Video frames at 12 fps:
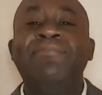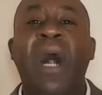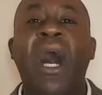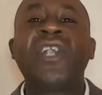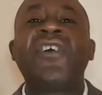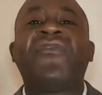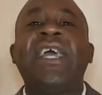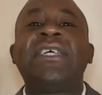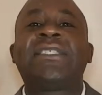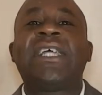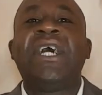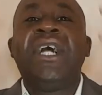Part of it
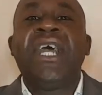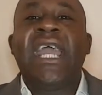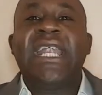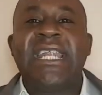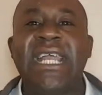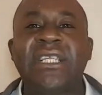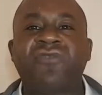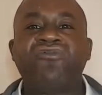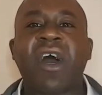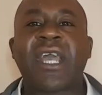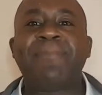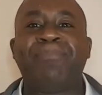is that it needs its rocket